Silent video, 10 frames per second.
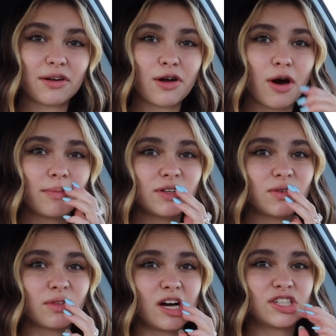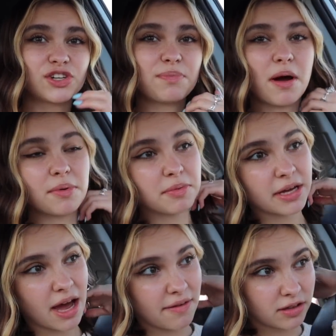go home and do laundry
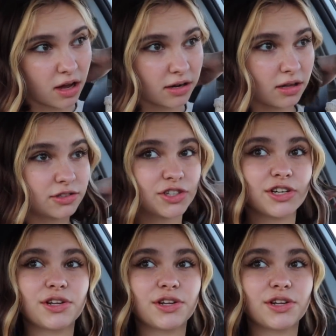probably. I have a lot of laundry to